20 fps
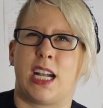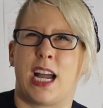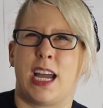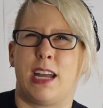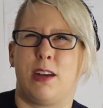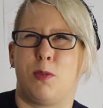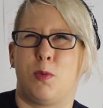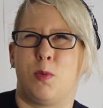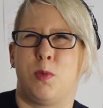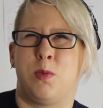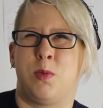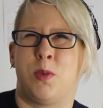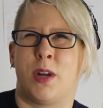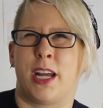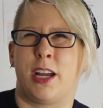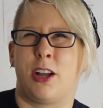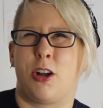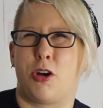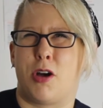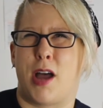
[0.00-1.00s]
kind of
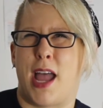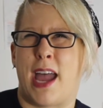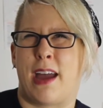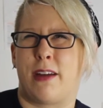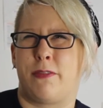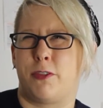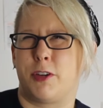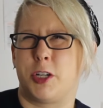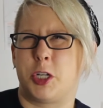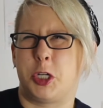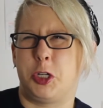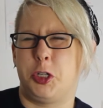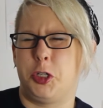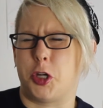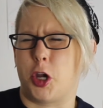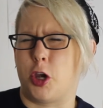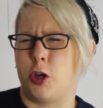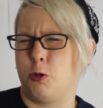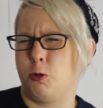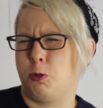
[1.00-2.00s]
what I call average
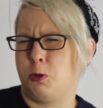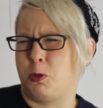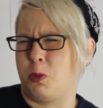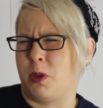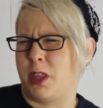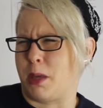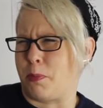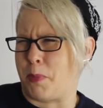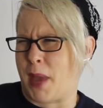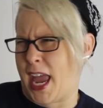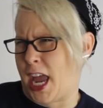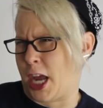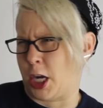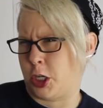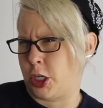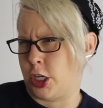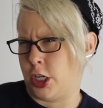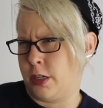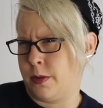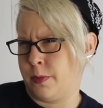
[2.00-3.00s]
Joes with a
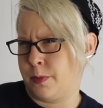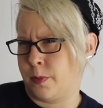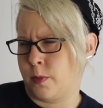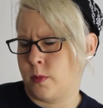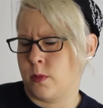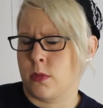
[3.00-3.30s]
passion.